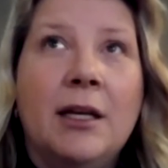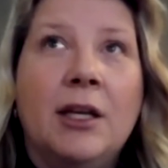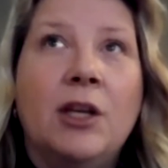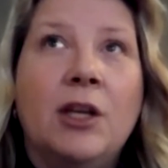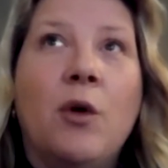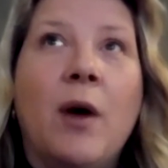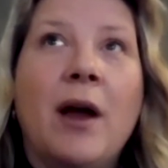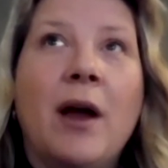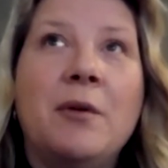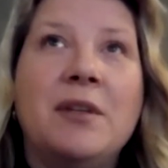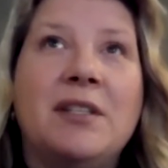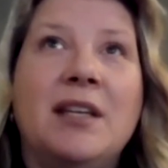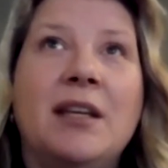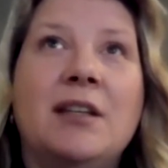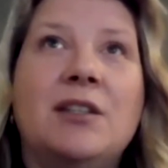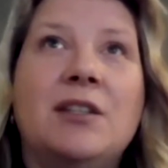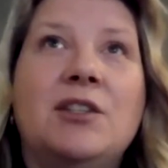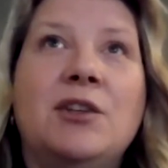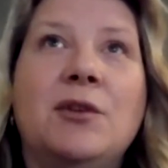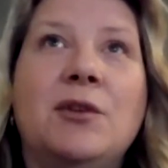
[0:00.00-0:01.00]
I always say
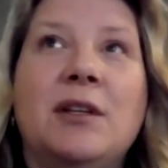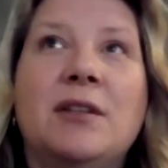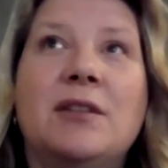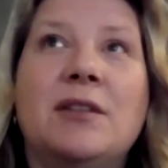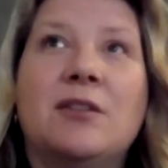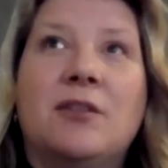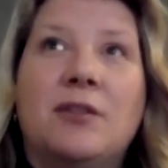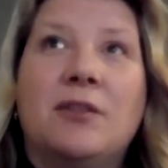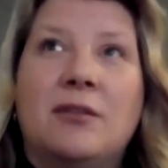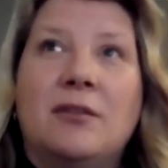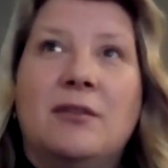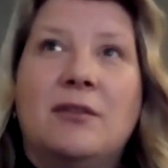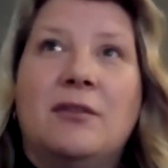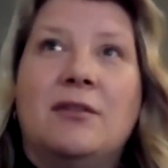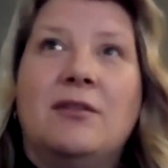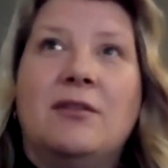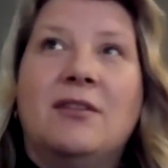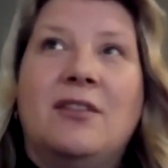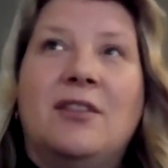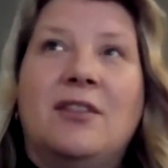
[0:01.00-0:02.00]
to students,
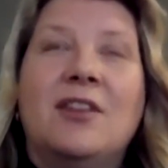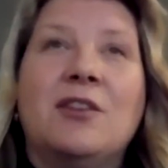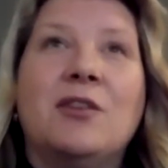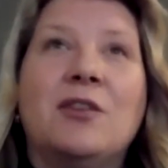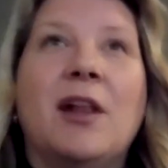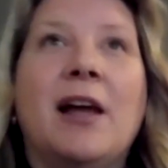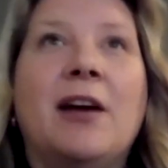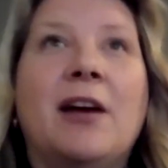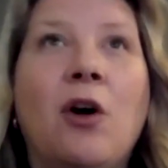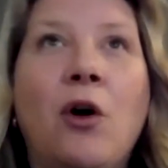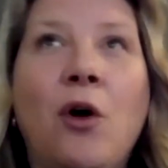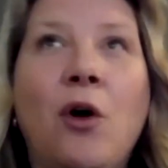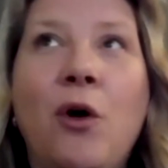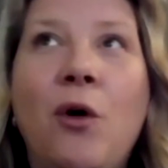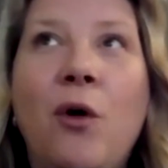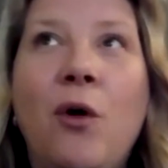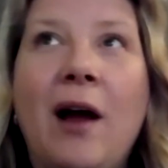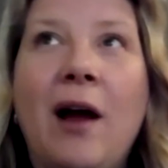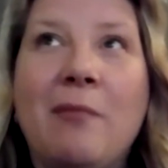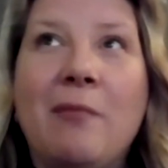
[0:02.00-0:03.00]
they're like,
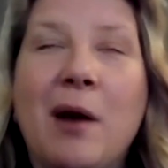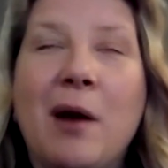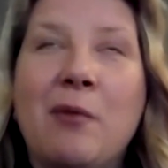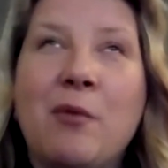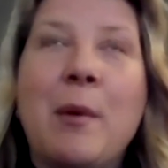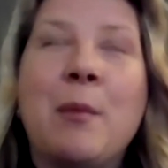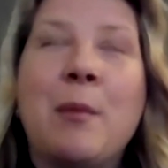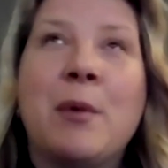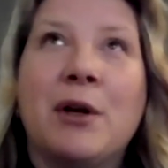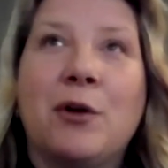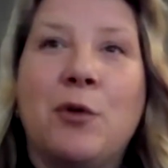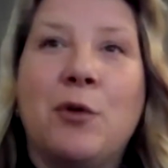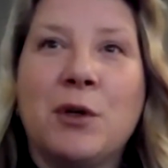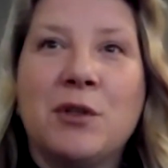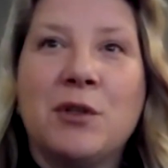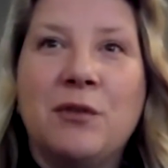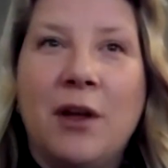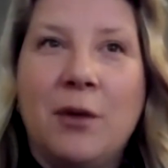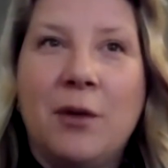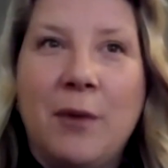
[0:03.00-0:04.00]
oh, I remember on a
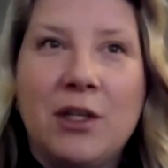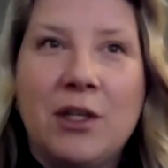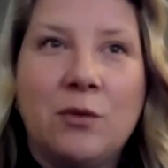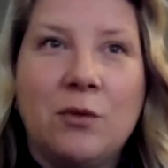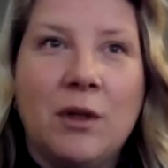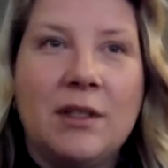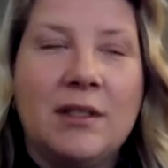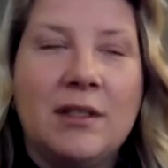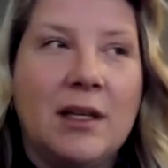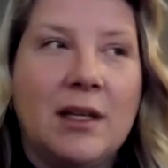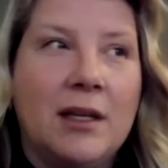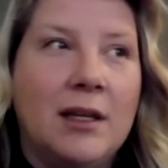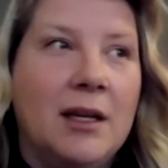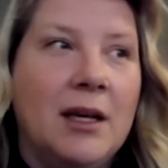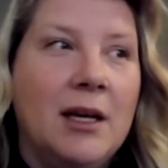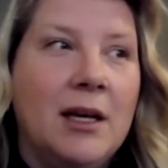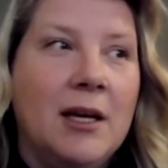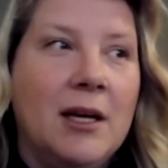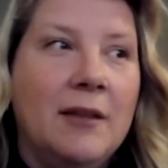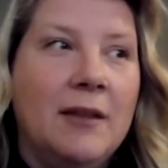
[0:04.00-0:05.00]
course evaluation once they
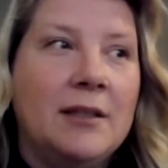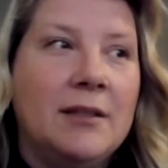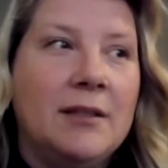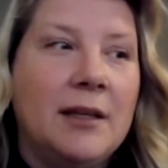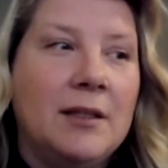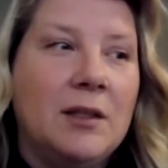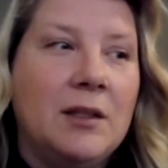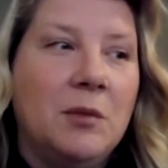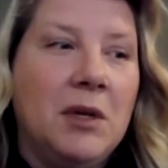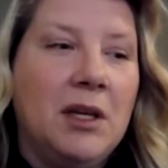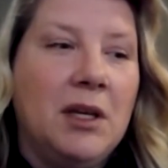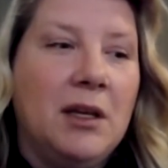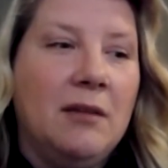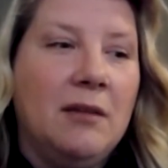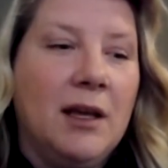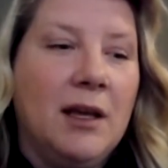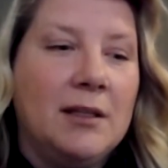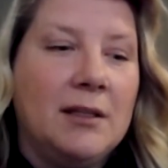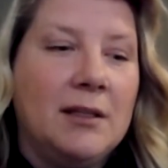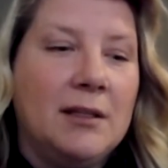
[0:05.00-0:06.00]
said to me that,